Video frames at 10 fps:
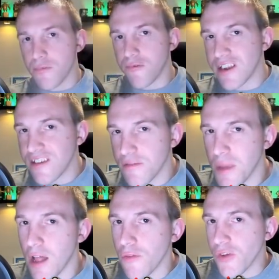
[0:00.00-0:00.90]
Prinz
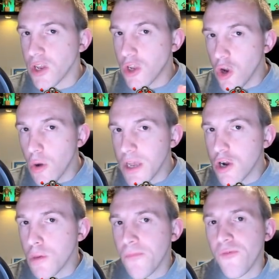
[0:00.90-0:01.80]
Melvin
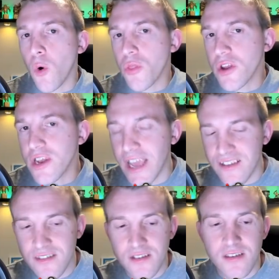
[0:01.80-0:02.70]
coming up for the
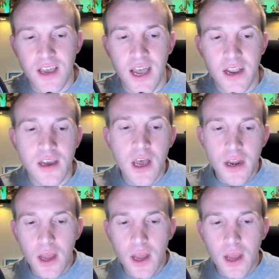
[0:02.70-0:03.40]
next attack.